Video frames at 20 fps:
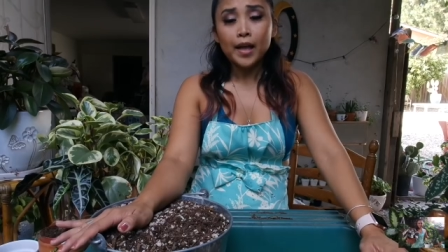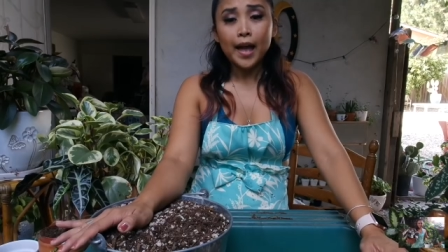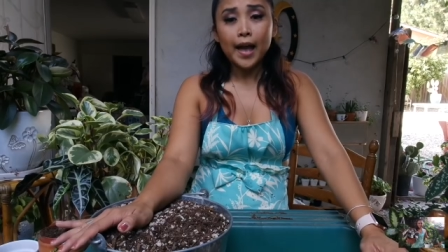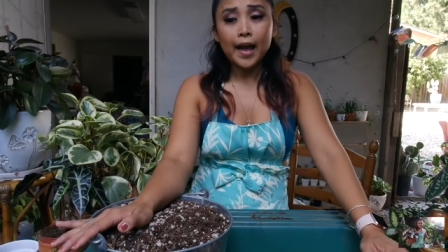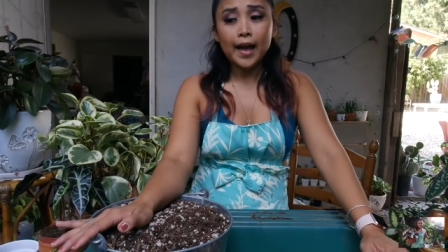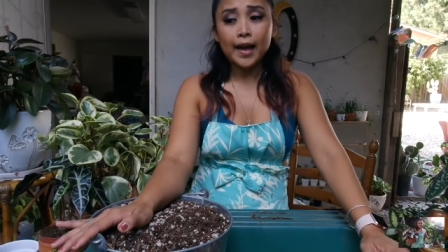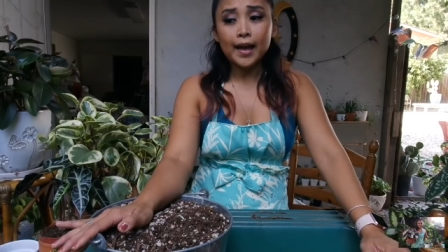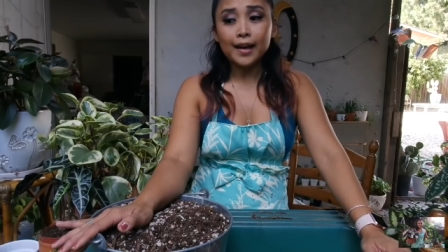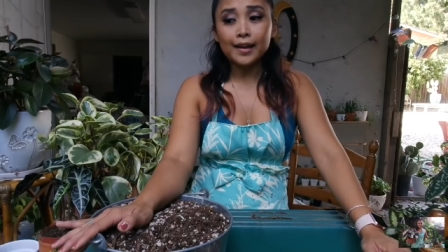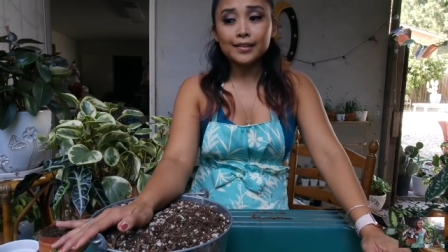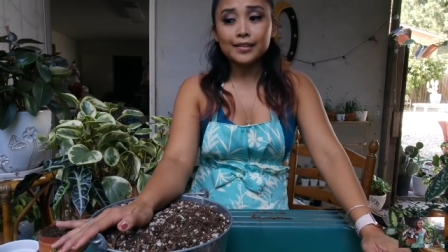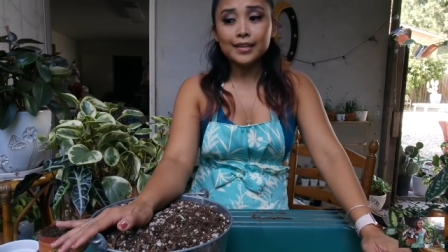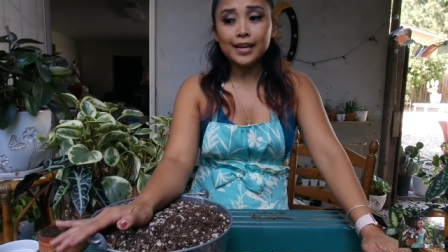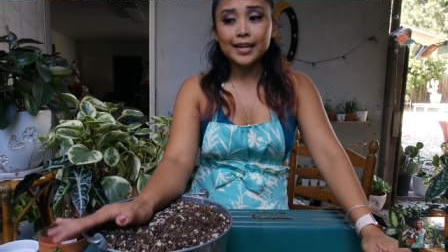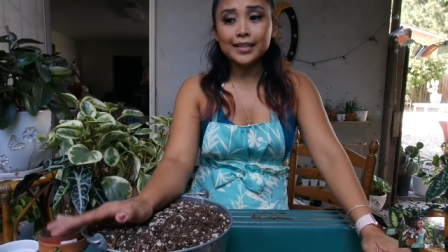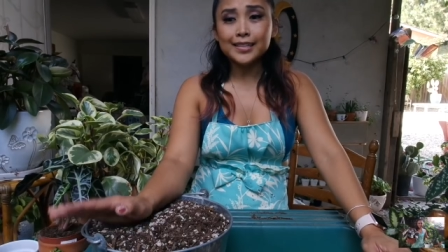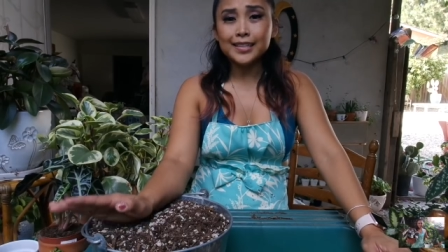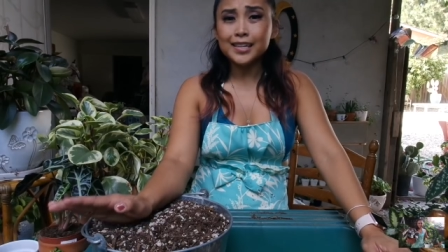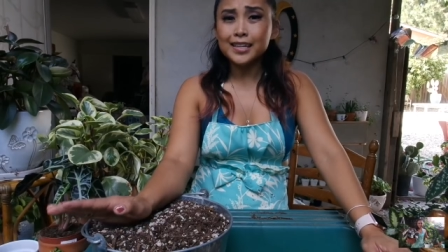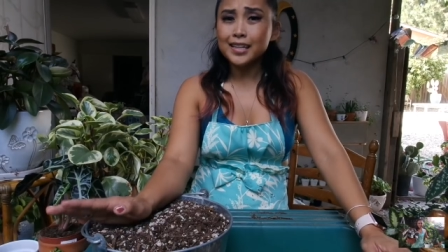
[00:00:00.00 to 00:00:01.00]
and
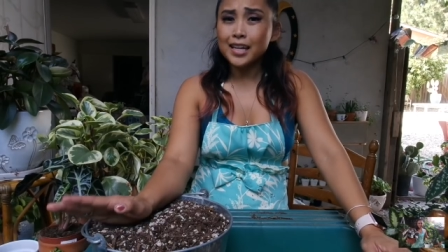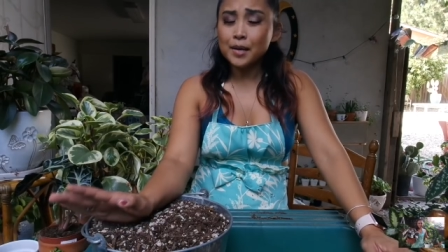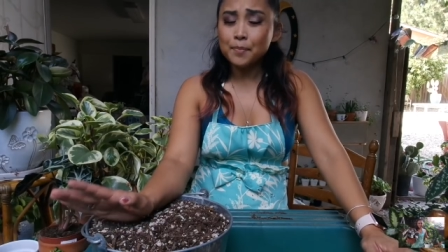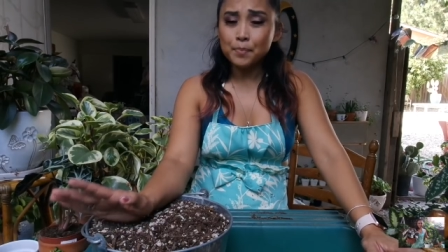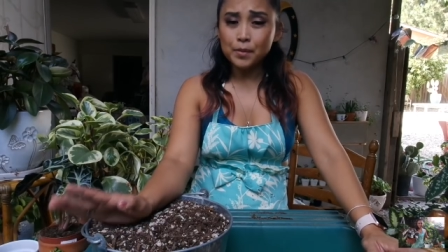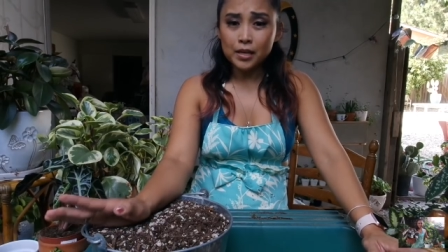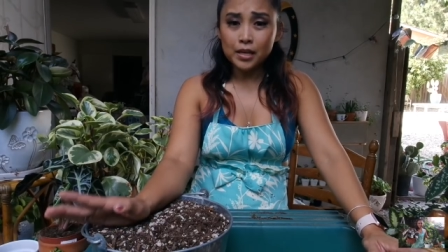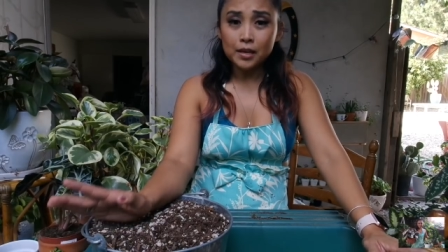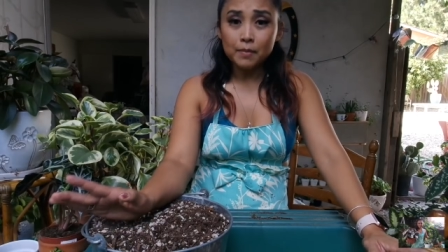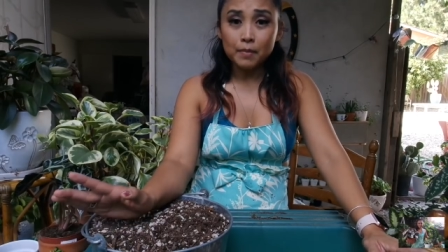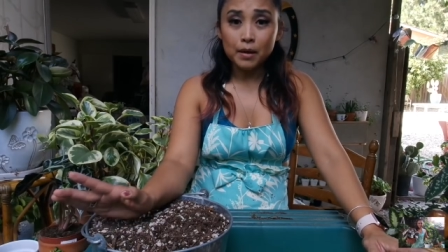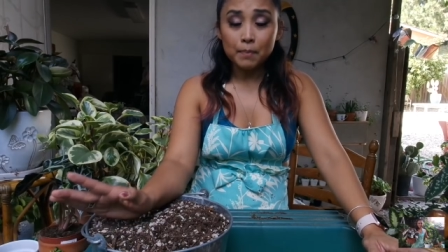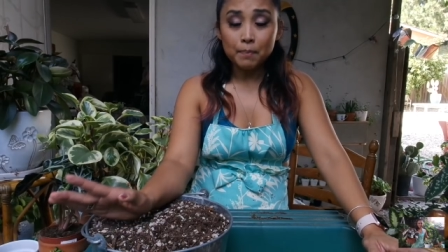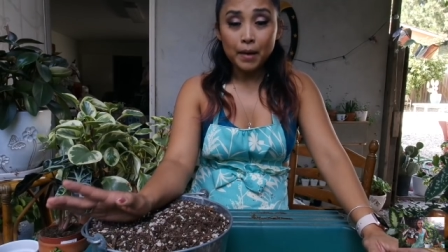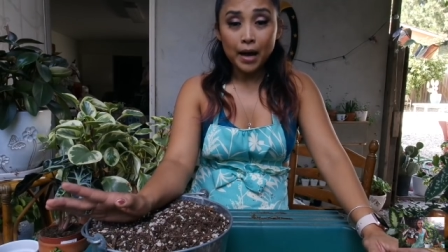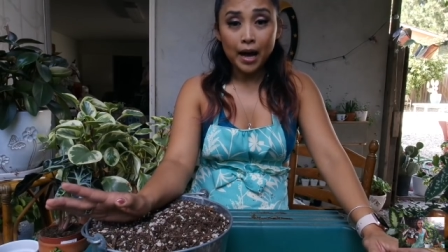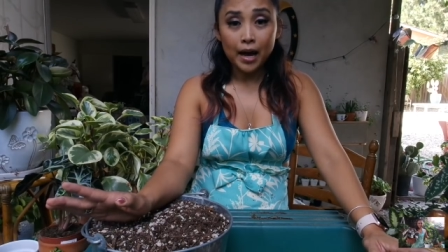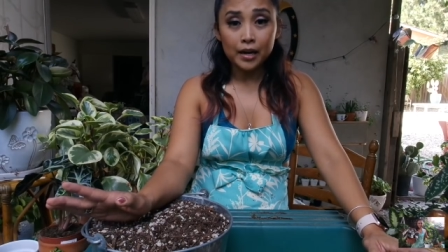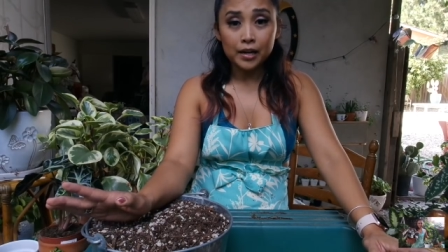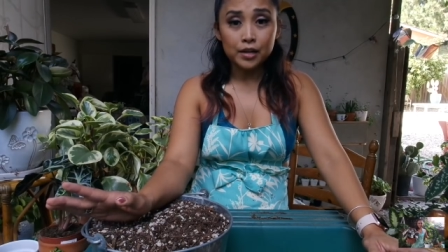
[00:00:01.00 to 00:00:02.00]
it didn't like being in my
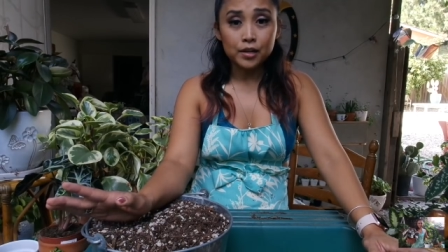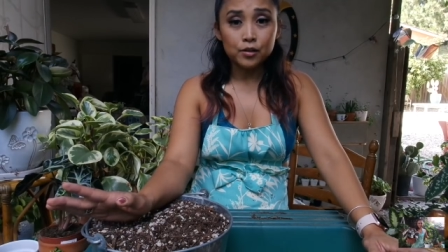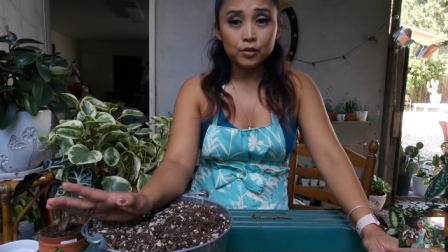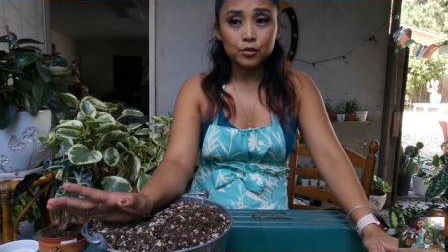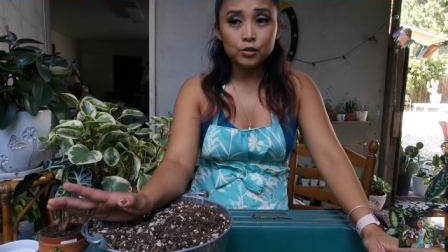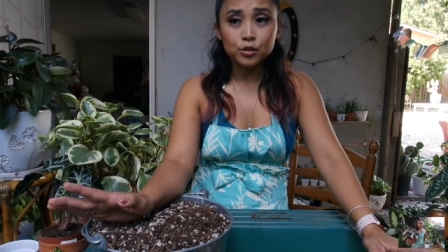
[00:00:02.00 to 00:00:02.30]
patio.